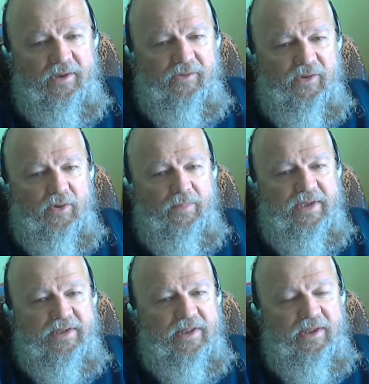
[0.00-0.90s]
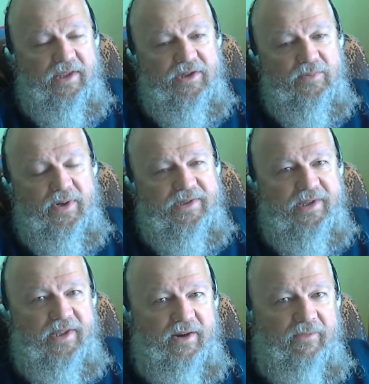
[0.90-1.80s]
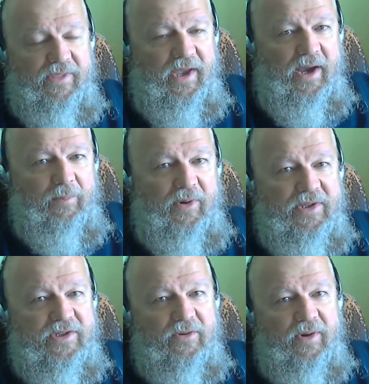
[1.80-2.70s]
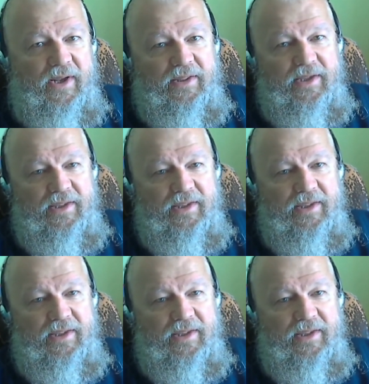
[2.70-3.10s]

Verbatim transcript: So basically they just want to see that everything operates correctly,